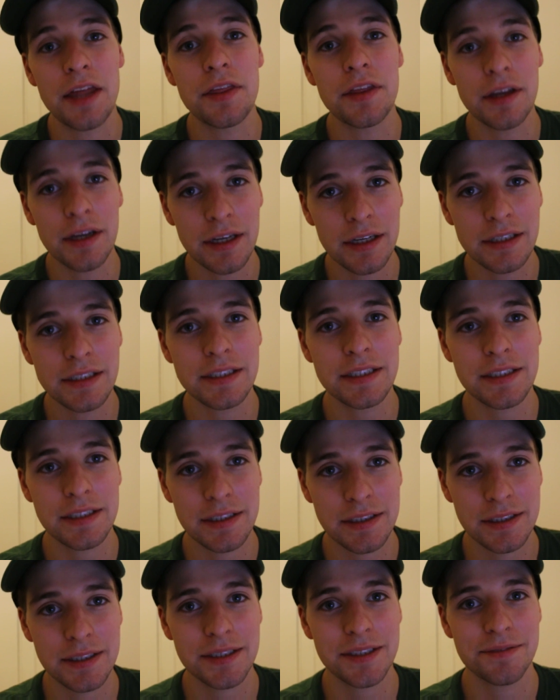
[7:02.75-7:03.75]
think
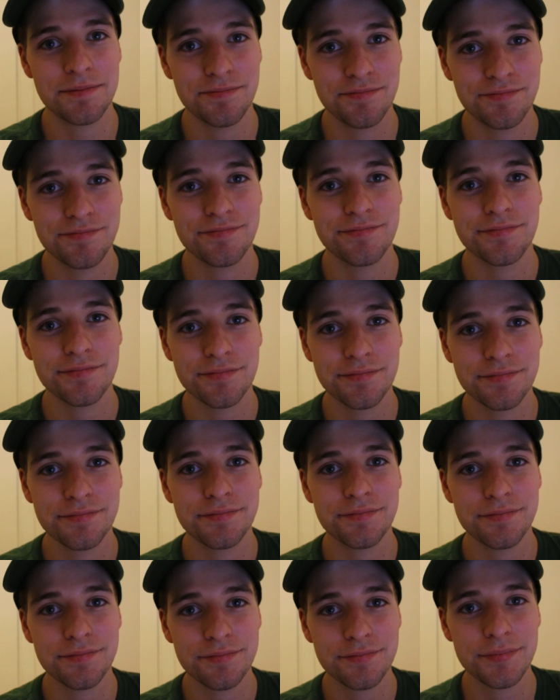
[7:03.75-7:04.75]
it's
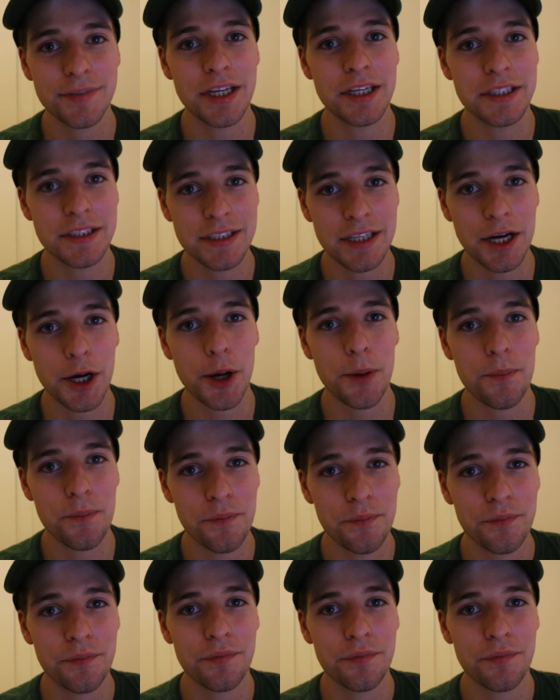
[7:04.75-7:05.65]
it's time.